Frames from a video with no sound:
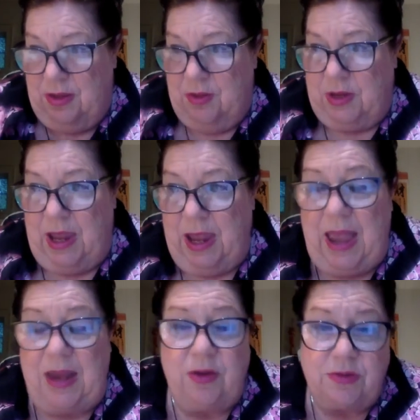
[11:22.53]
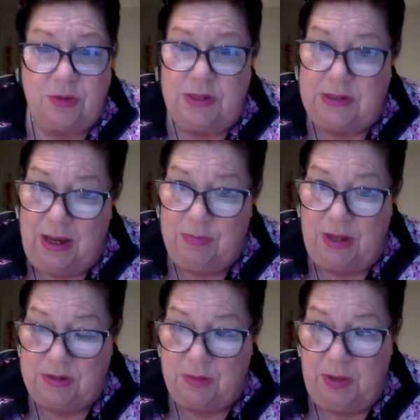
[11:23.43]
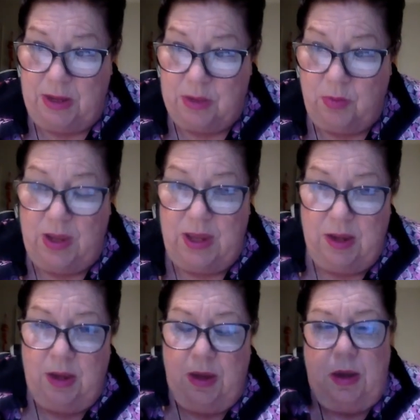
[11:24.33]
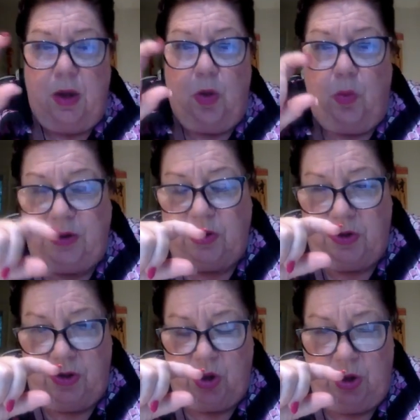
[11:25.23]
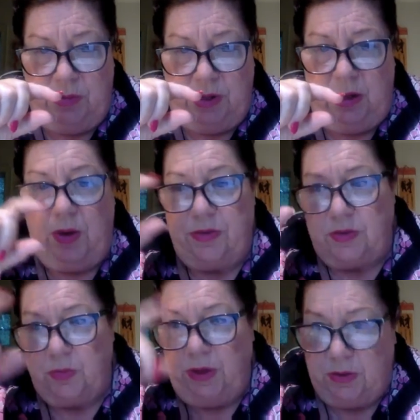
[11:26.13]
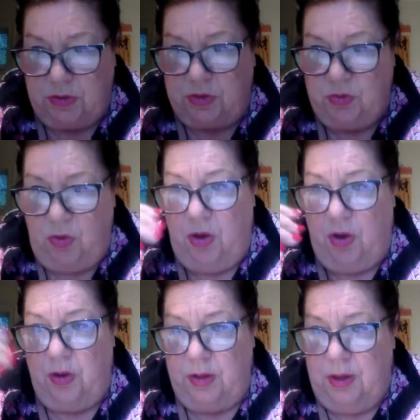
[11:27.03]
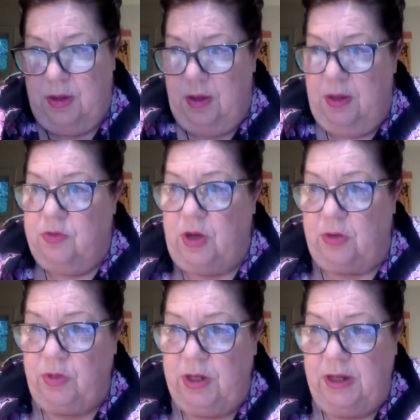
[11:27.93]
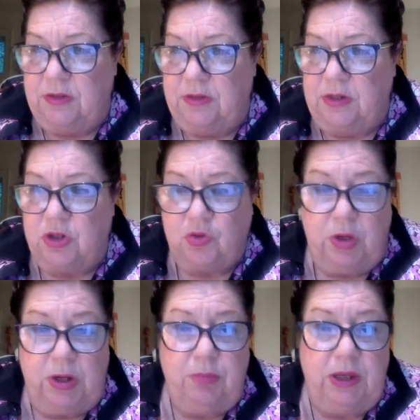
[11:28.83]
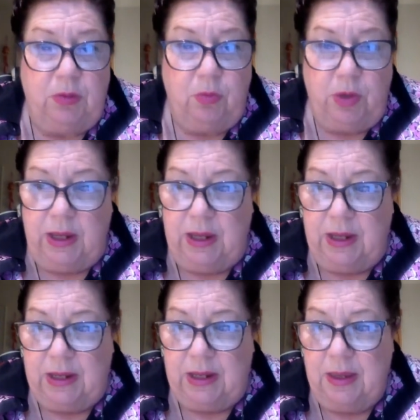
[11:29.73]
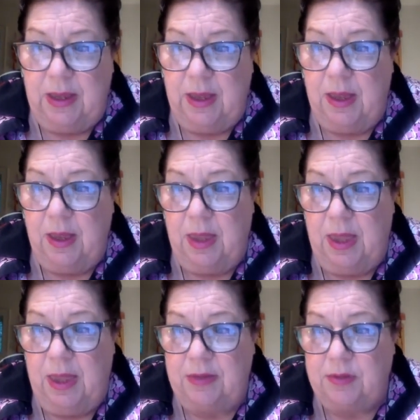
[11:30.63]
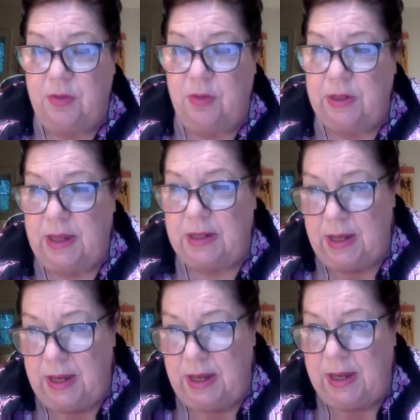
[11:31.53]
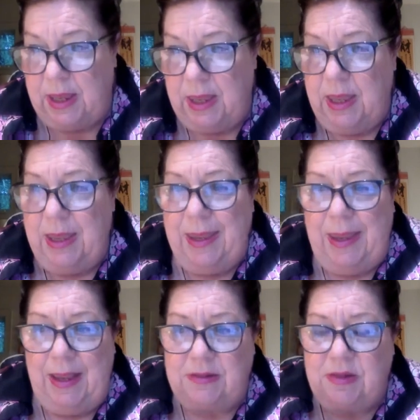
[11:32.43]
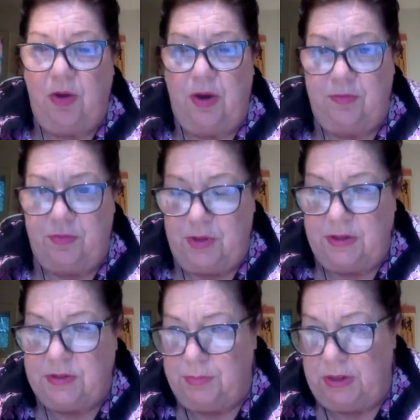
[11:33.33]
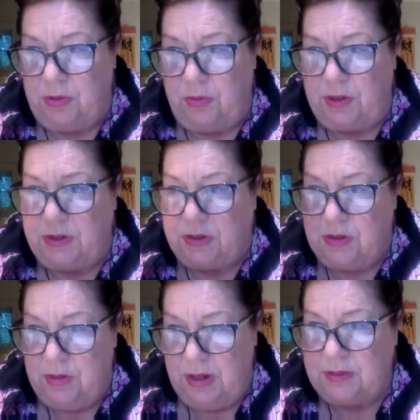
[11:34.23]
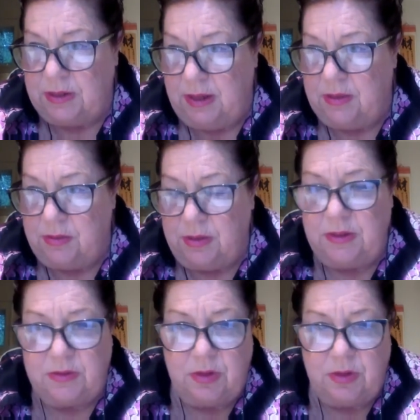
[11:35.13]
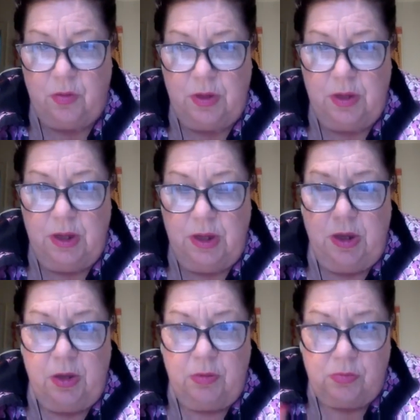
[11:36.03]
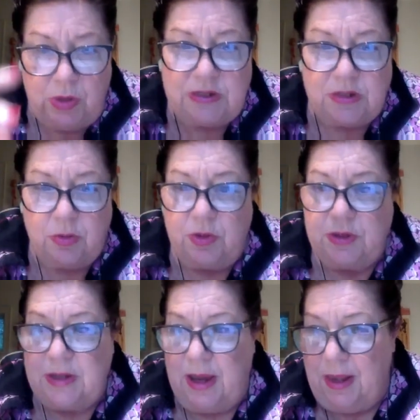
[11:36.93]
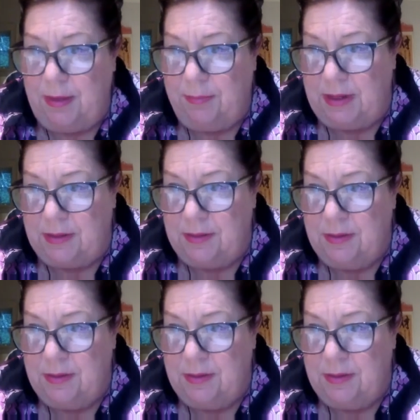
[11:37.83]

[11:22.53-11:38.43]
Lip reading: Okay? And also the day master, by the way, when you're determining whether it's weak or strong, generally it's extremely weak. And so, again, it's hard for it to be nourished, as again, there is no resource element.